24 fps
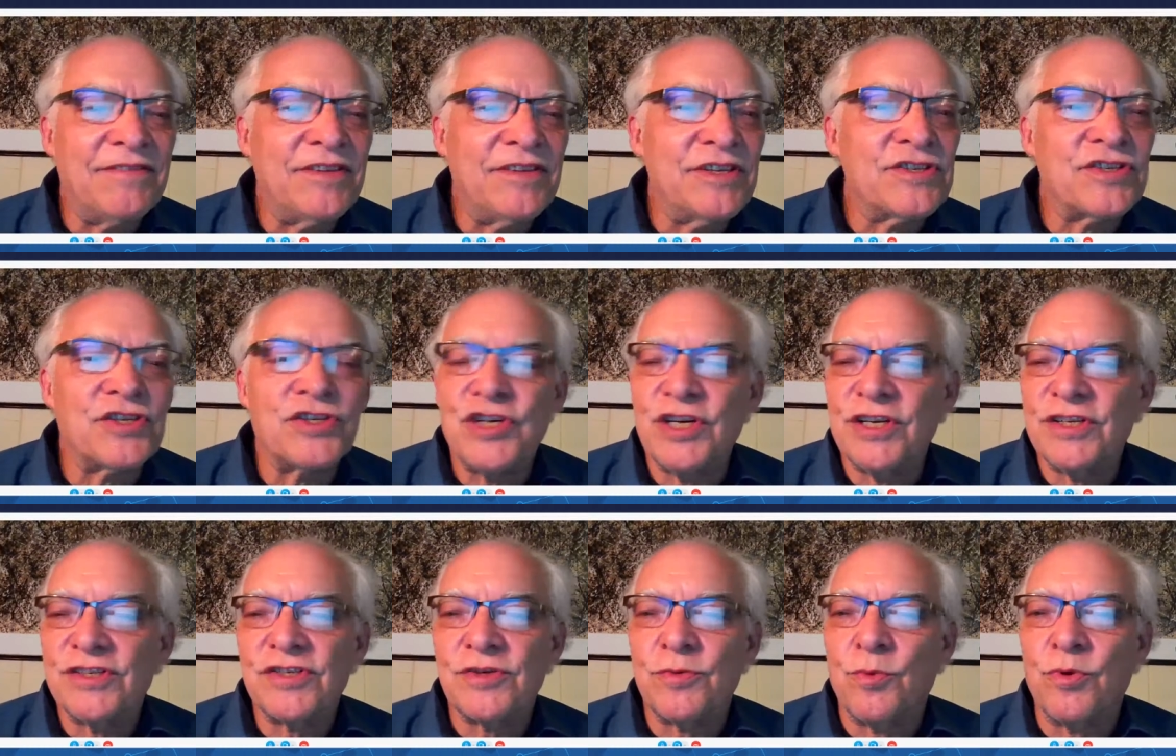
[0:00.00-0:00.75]
this a
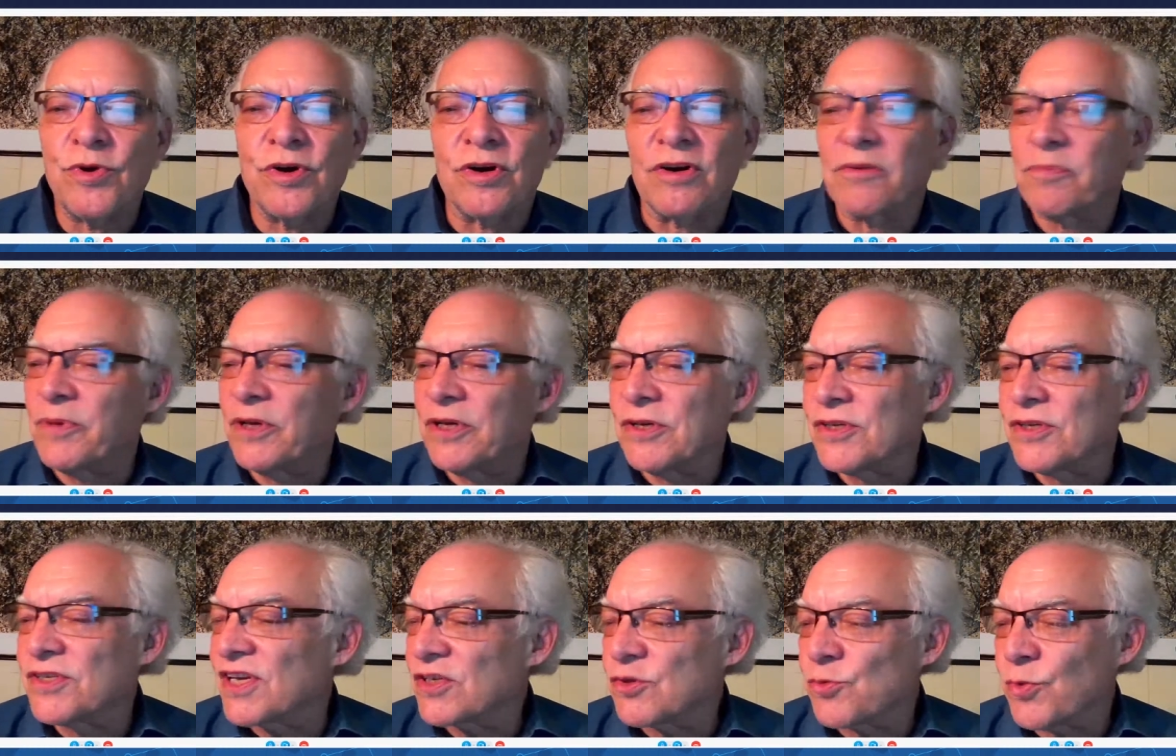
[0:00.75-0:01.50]
chance to work
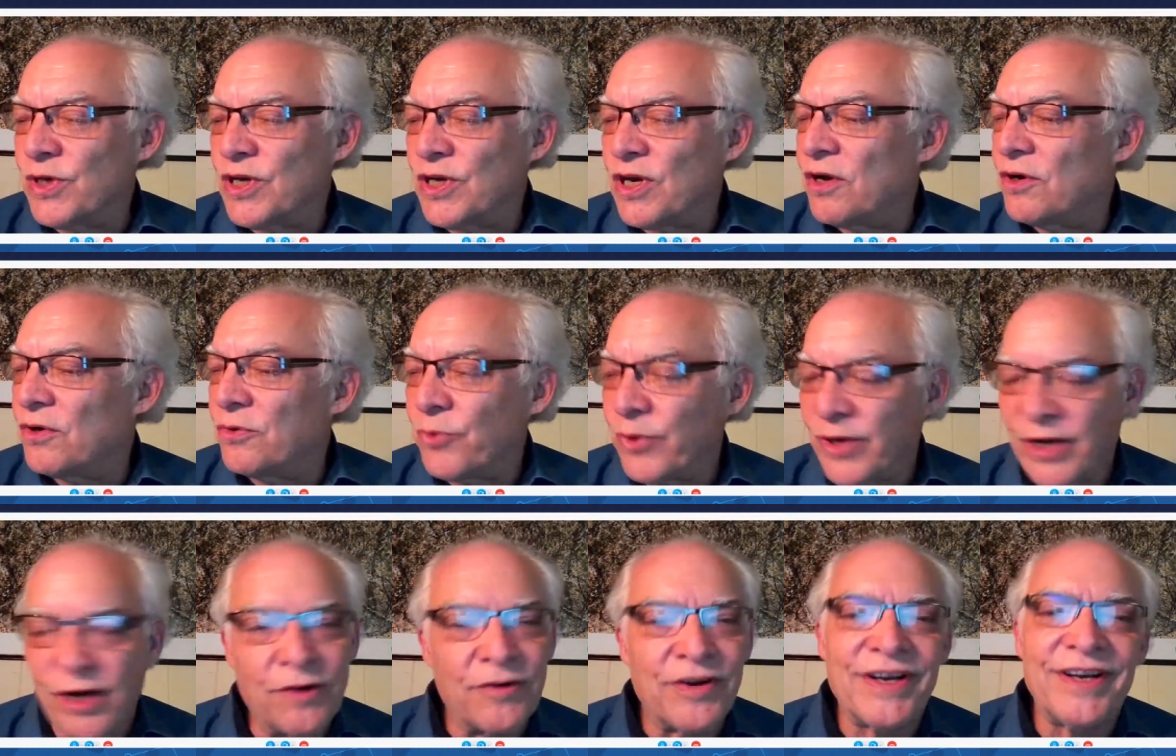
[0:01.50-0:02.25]
because, as we know,
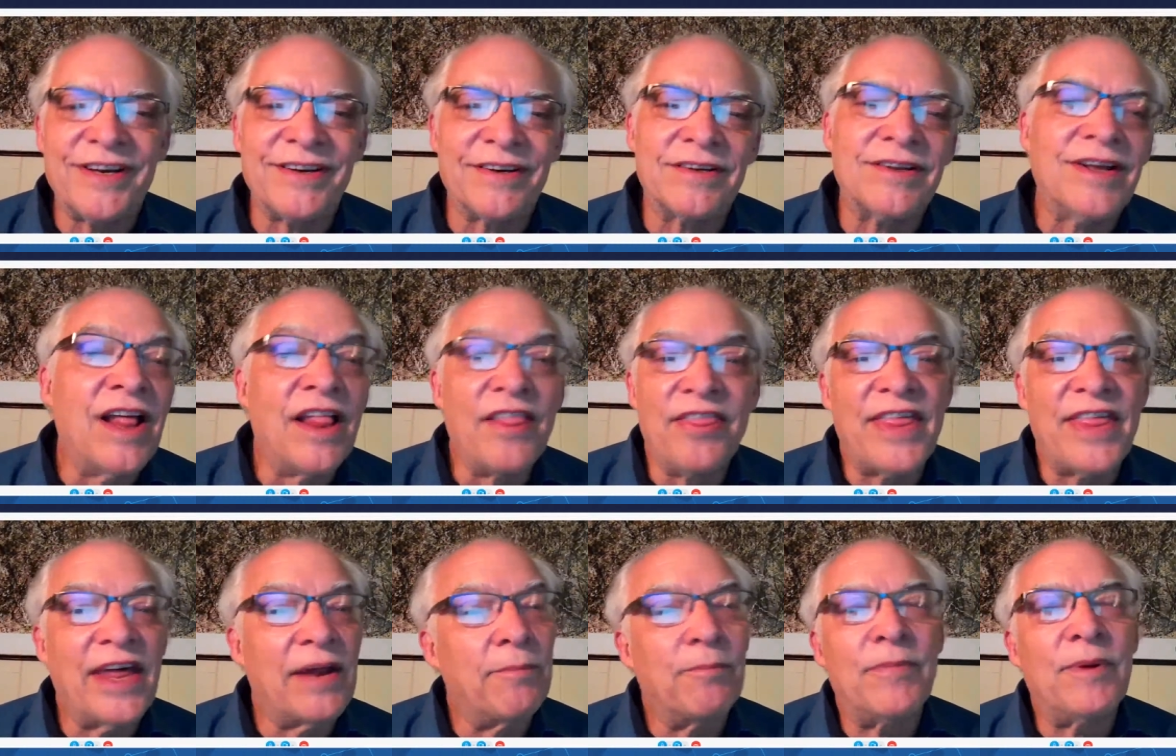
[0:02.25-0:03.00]
we are in
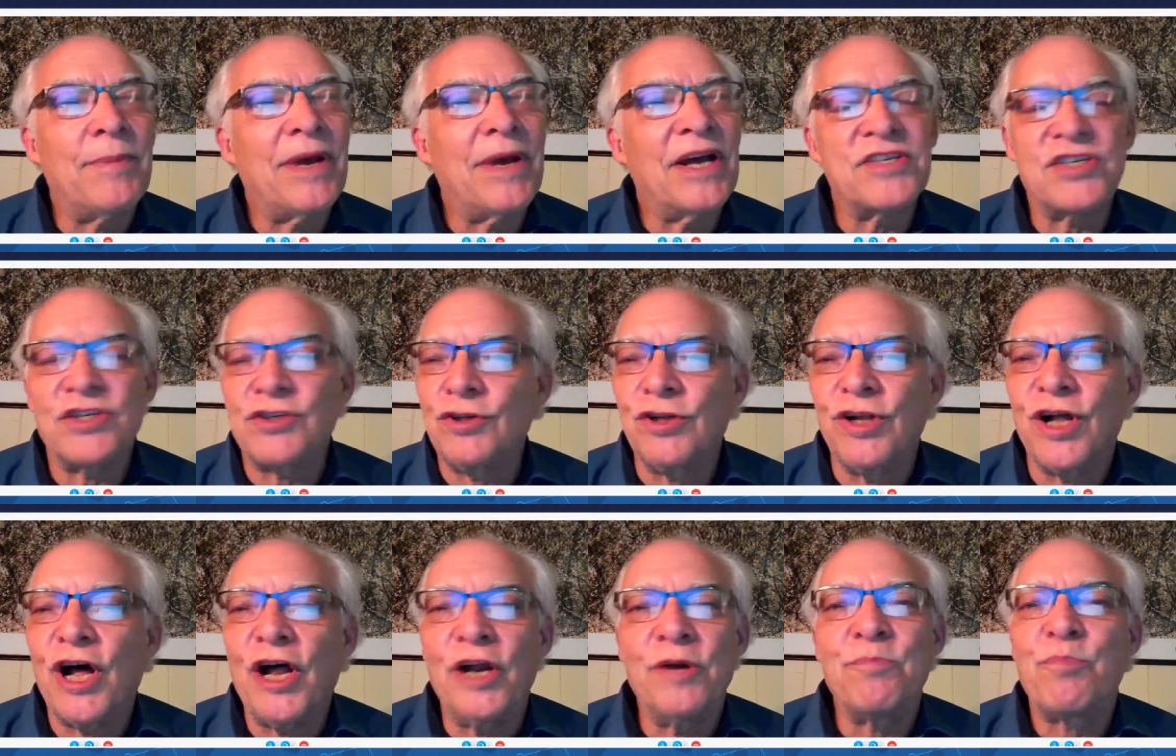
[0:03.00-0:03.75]
that
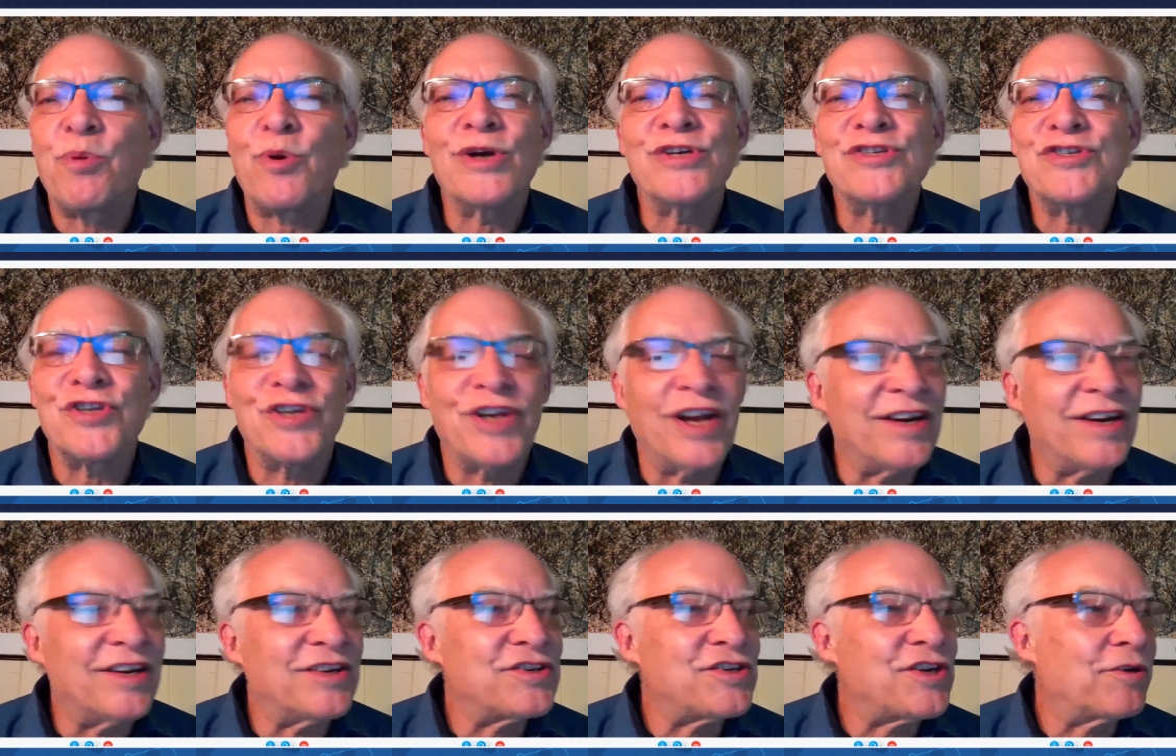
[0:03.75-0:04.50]
magical,
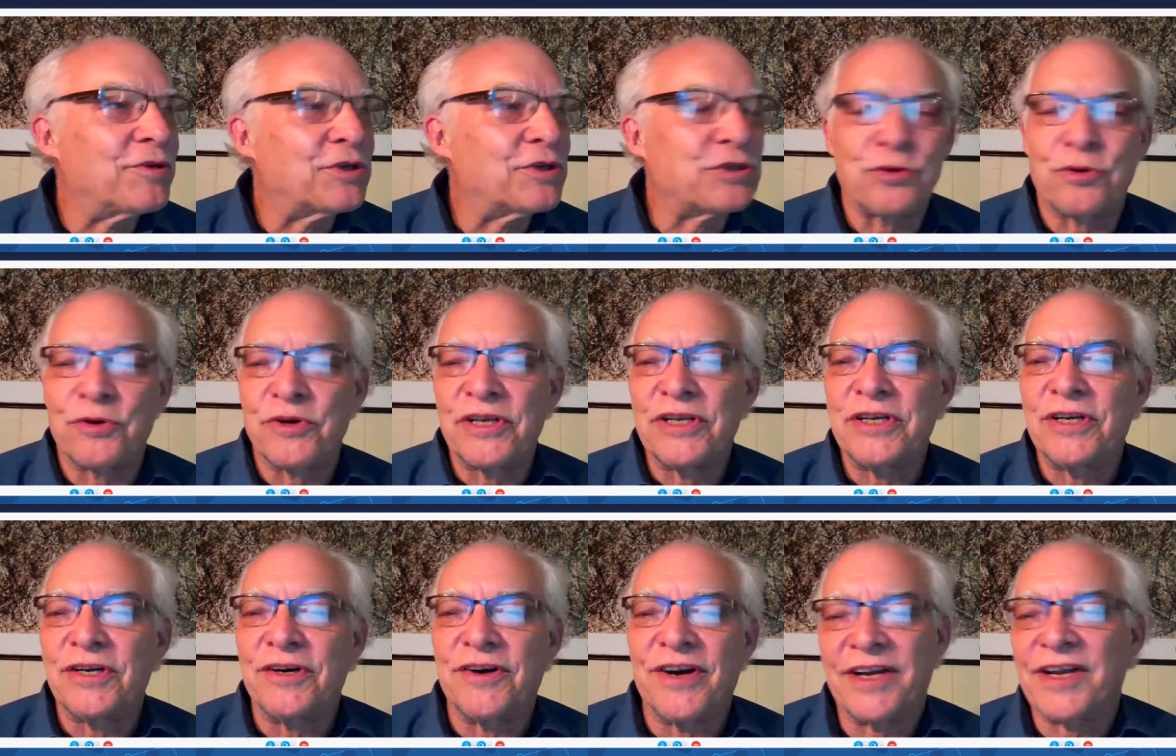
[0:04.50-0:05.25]
unprecedented territory
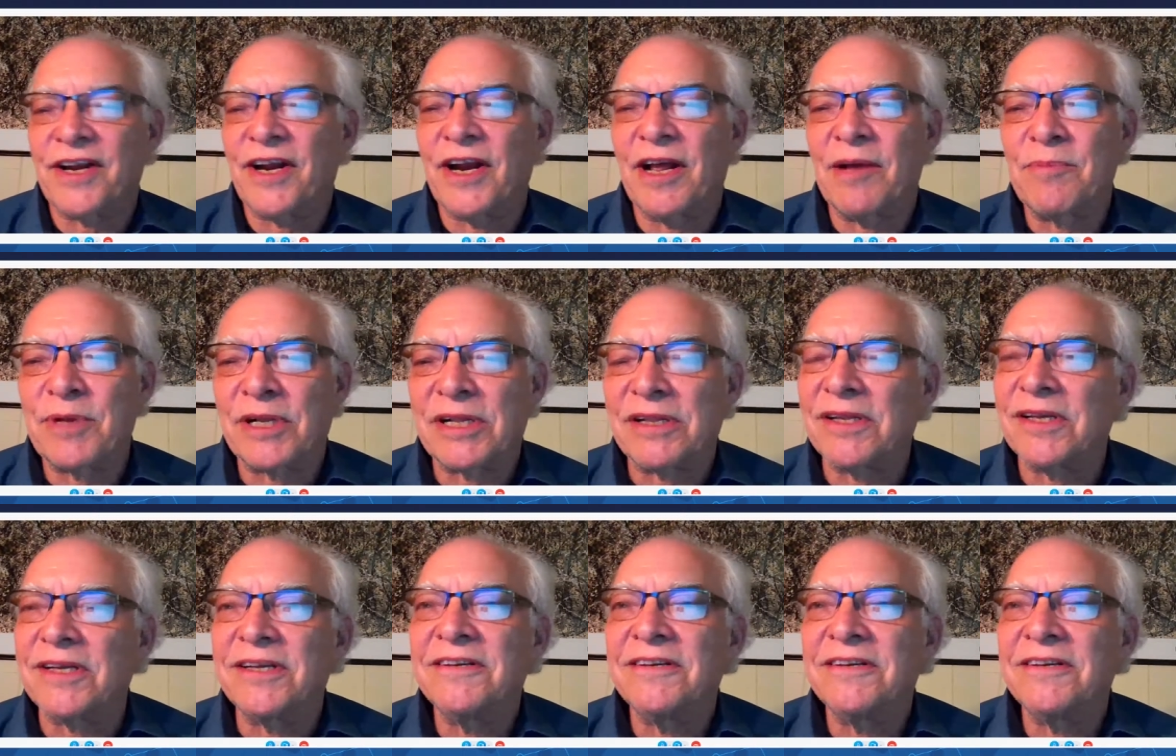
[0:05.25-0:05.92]
here That's economically. True.